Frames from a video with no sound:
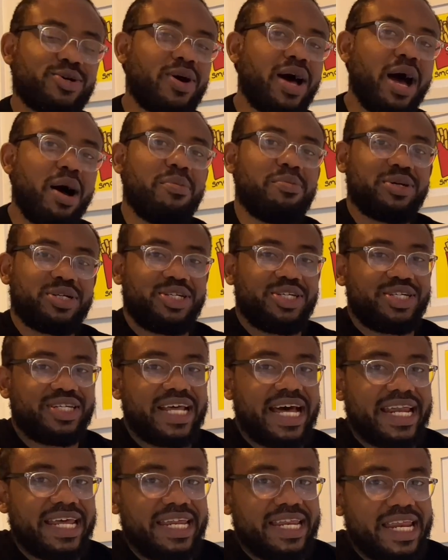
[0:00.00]
how much is
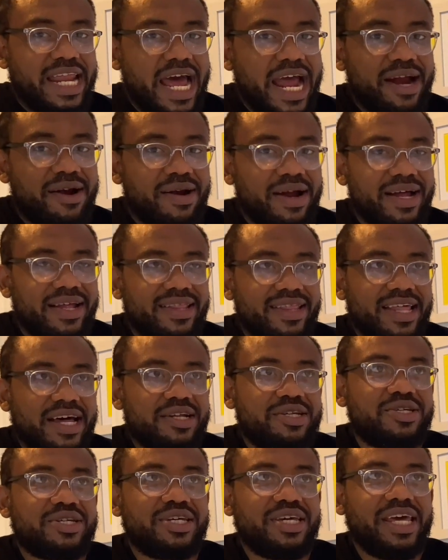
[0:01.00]
that in Naira?
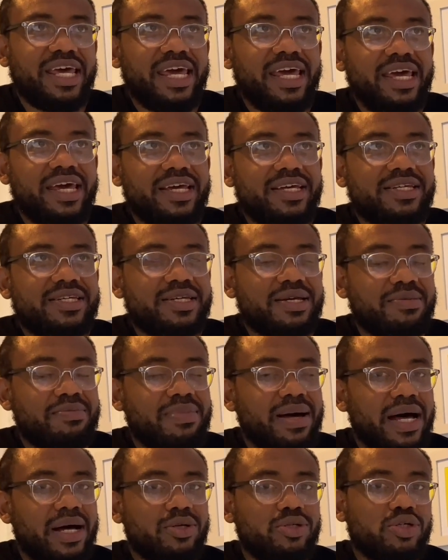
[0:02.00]
That is
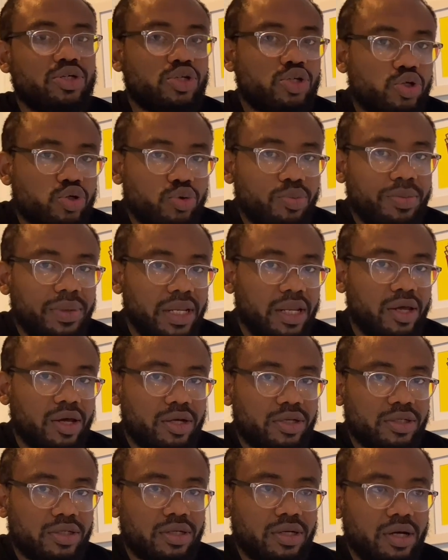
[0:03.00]
about 2
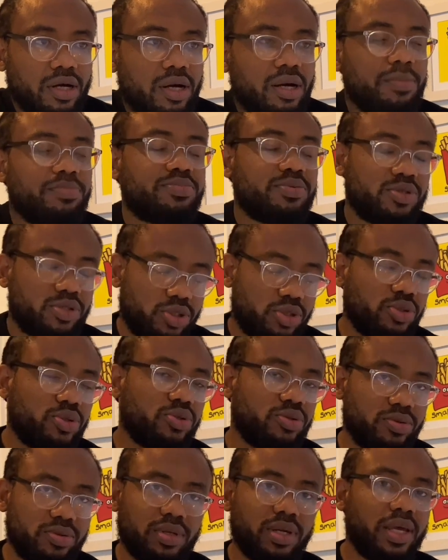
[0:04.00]
million up
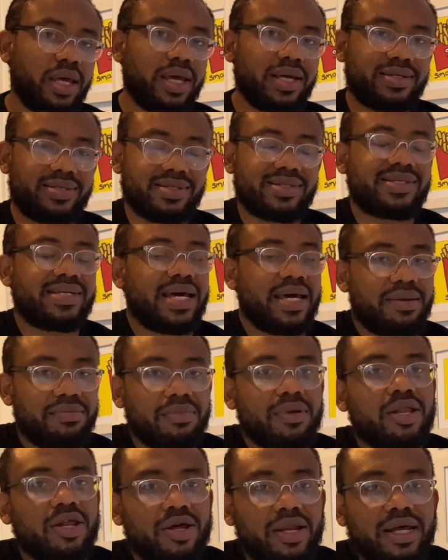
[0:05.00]
to 8-10
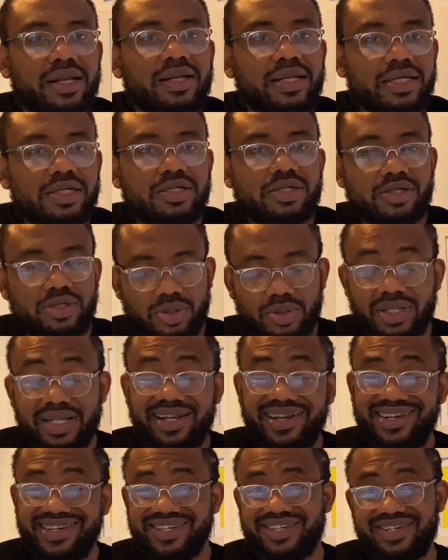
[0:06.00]
million at least. So the
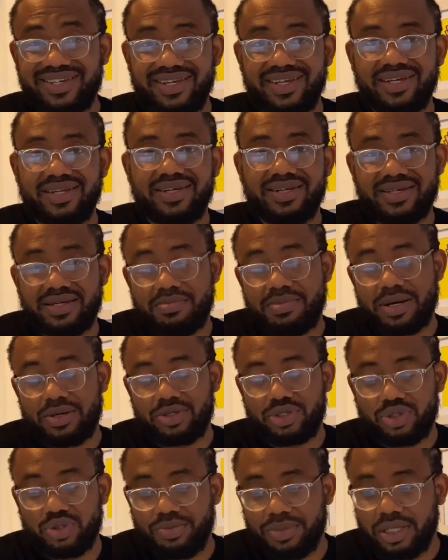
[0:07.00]
least you need is about
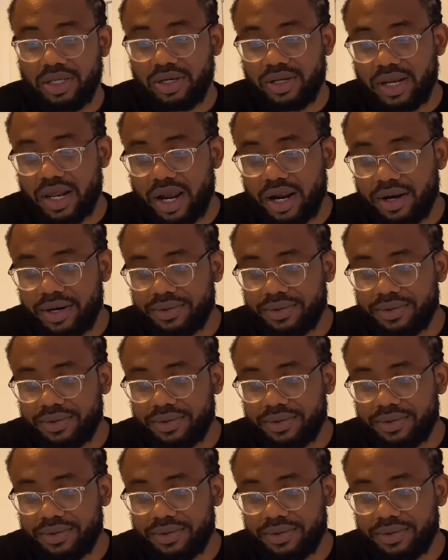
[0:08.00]
2 million Naira.